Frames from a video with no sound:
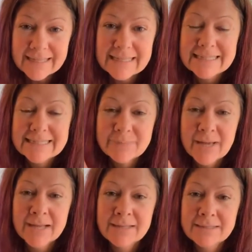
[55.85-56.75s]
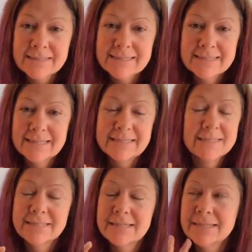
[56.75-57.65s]
It smells,
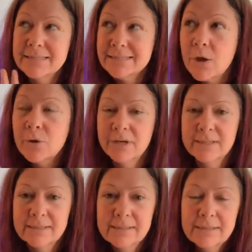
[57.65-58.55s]
it's so good.